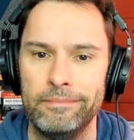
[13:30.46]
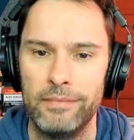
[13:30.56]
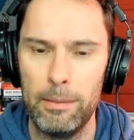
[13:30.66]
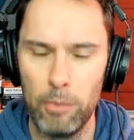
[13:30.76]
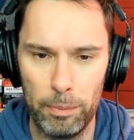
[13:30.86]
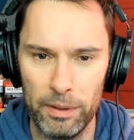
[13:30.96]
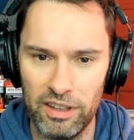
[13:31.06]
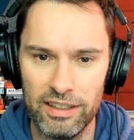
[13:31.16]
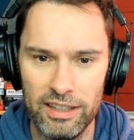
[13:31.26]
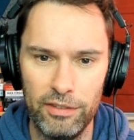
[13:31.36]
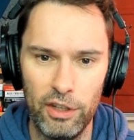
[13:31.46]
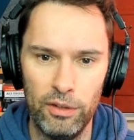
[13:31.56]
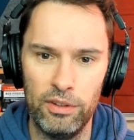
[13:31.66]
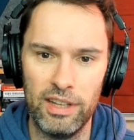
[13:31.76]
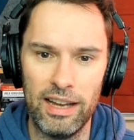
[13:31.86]
a more productive
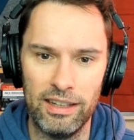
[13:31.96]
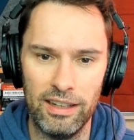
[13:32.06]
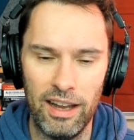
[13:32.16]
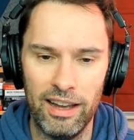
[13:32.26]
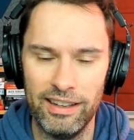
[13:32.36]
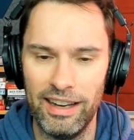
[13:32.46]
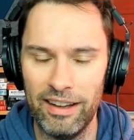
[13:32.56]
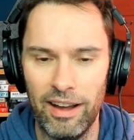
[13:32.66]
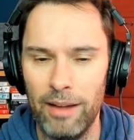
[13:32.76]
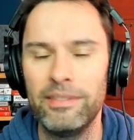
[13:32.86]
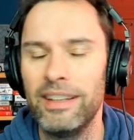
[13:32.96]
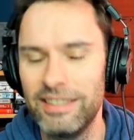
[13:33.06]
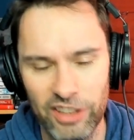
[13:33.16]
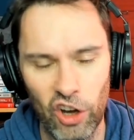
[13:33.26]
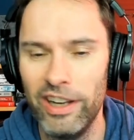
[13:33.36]
youth talent line. Now, this
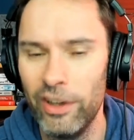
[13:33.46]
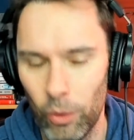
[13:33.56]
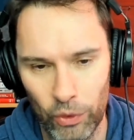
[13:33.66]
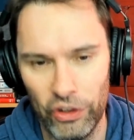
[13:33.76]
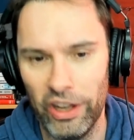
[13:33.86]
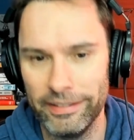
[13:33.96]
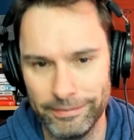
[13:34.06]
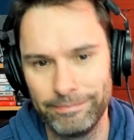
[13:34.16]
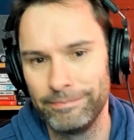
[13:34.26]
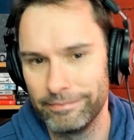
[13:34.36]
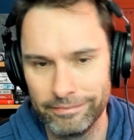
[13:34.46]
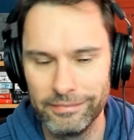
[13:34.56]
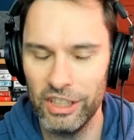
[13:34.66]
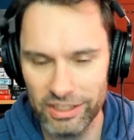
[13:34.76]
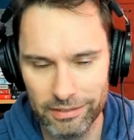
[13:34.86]
is not in order.
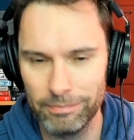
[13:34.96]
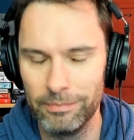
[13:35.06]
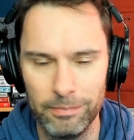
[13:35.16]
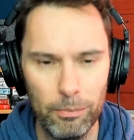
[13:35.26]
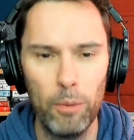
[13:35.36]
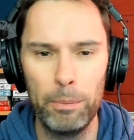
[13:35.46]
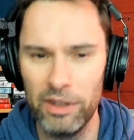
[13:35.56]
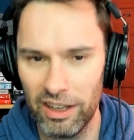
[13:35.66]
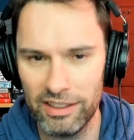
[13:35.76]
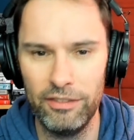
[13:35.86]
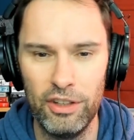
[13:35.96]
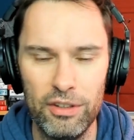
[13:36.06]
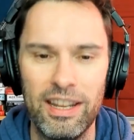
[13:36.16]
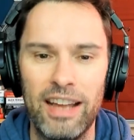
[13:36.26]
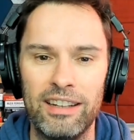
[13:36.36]
Just more productive
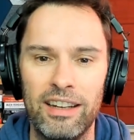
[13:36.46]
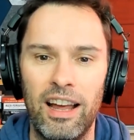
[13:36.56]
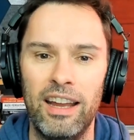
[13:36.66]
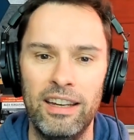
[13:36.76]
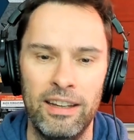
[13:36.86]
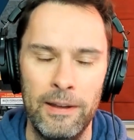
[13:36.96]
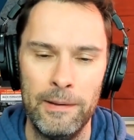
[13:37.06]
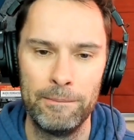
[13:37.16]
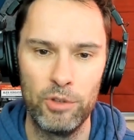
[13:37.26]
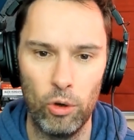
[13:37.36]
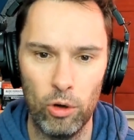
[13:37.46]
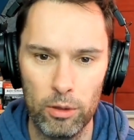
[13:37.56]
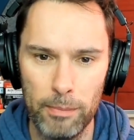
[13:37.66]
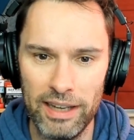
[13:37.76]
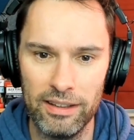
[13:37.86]
youth talent line to
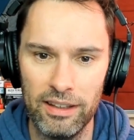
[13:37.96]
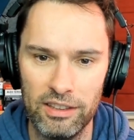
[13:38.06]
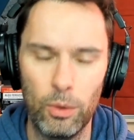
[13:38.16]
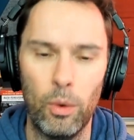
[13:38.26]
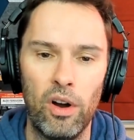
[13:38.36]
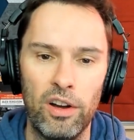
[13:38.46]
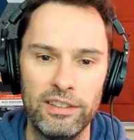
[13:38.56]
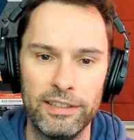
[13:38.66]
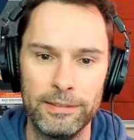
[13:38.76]
augment the squad.